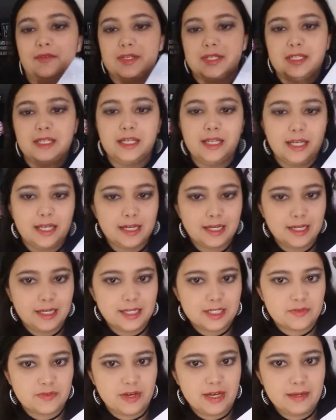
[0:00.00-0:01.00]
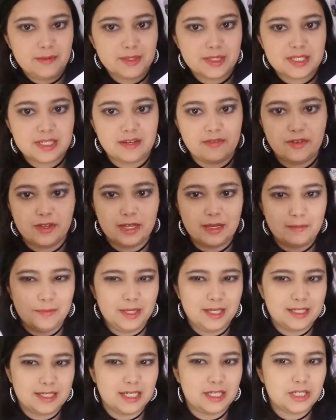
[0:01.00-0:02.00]
obviously you can get a nice frame and stuff for them.
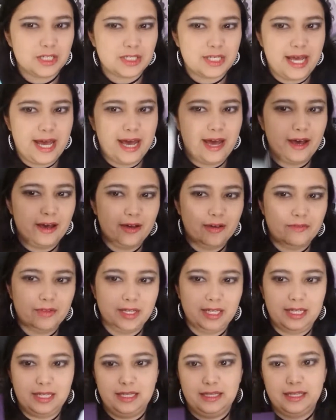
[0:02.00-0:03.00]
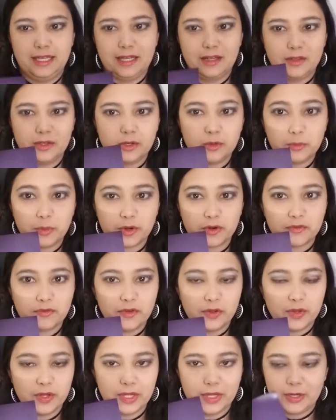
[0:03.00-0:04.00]
These I just have in like a little
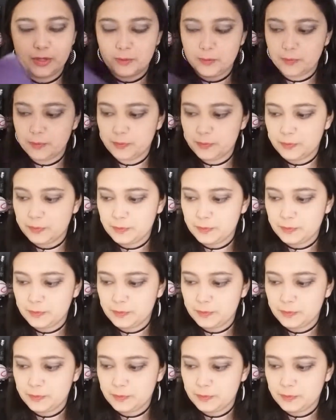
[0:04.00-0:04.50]
portfolio.